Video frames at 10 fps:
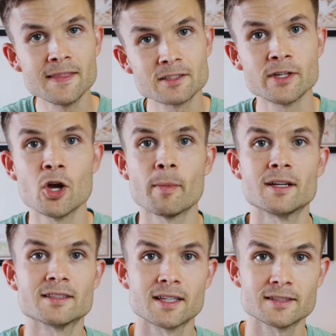In this video, I'm going to
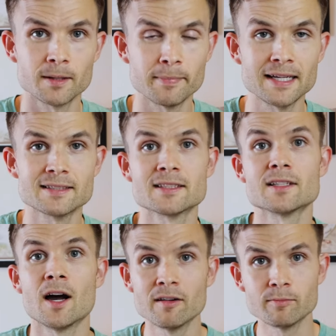discuss the
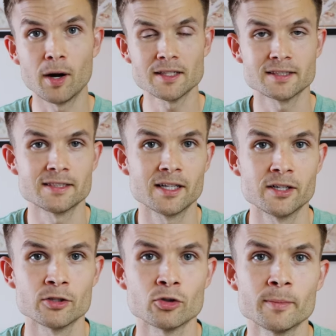basics of Boston
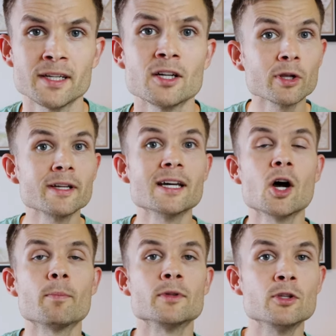Terrier grooming, really to
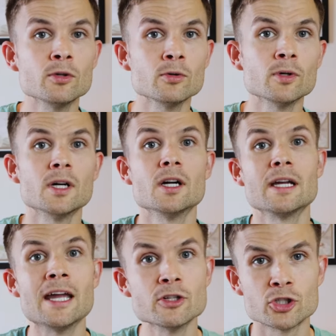help you
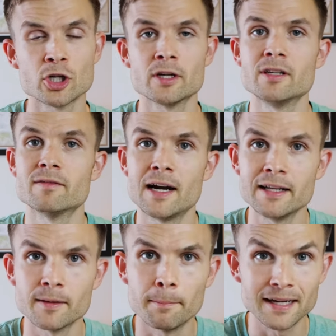in your journey of
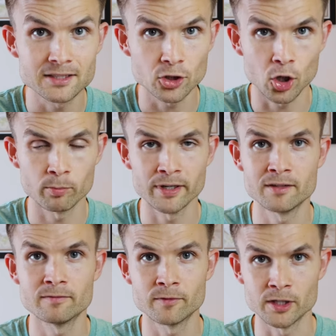finding the best dog
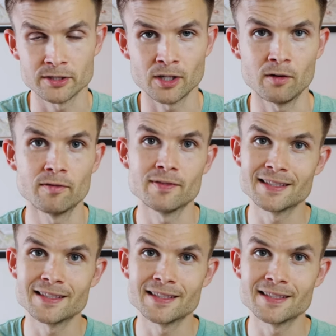breed for yourself.